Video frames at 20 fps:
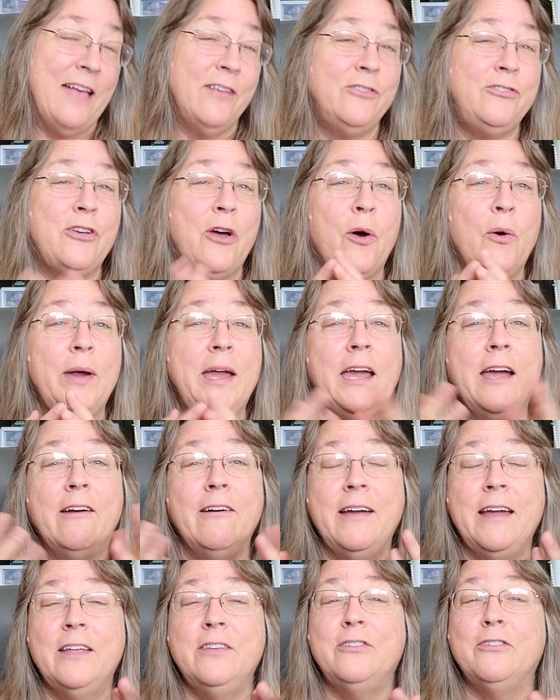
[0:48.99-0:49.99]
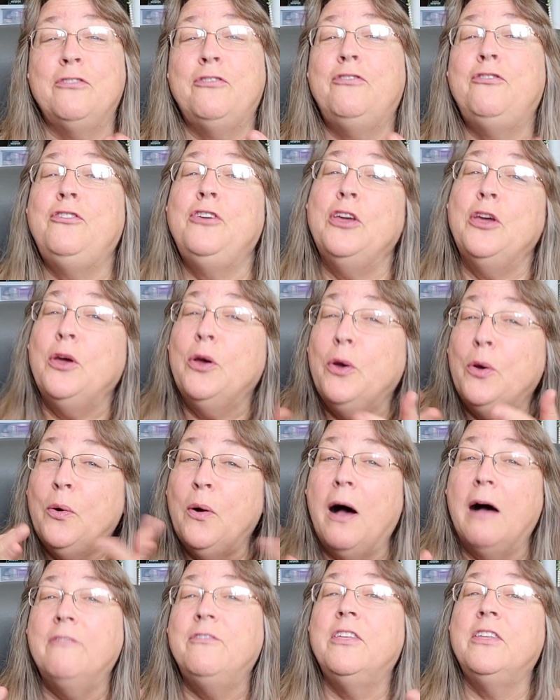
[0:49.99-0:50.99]
So here is a
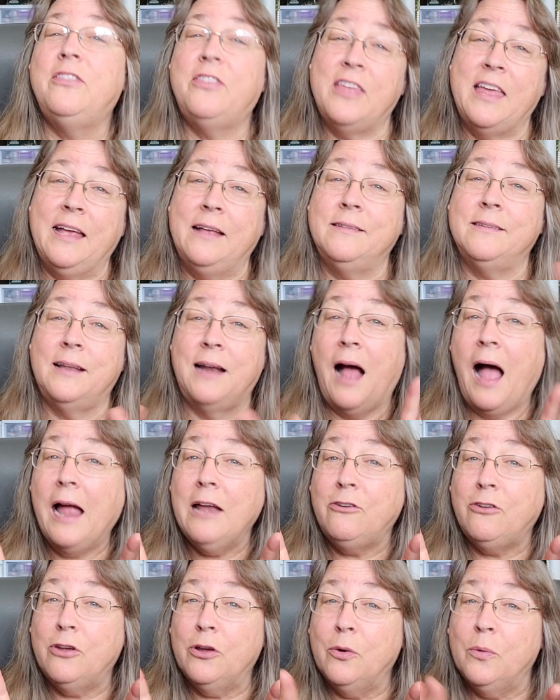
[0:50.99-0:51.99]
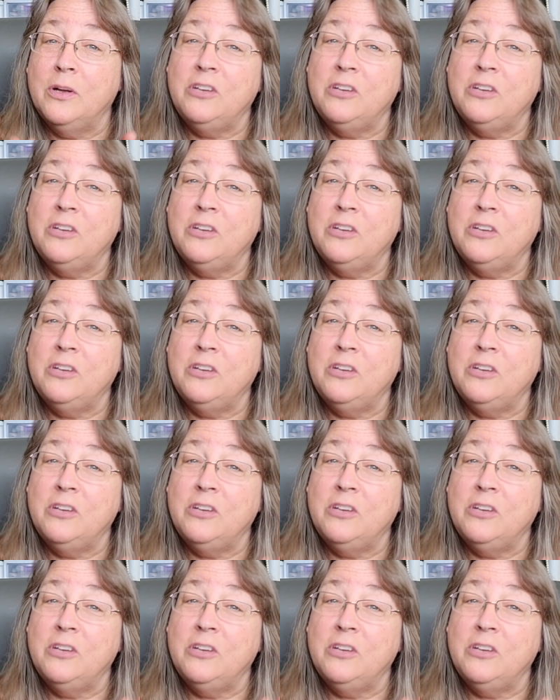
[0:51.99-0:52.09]
few of the things that I do,